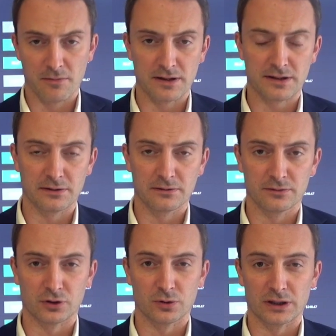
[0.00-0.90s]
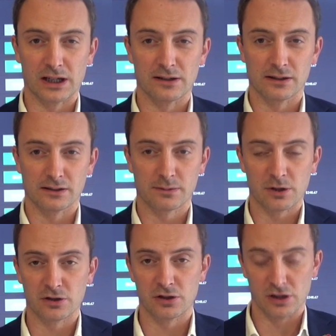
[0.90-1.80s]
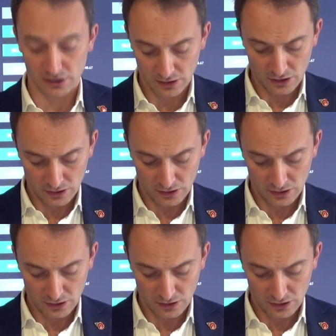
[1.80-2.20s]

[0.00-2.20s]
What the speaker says: still showing earnings per share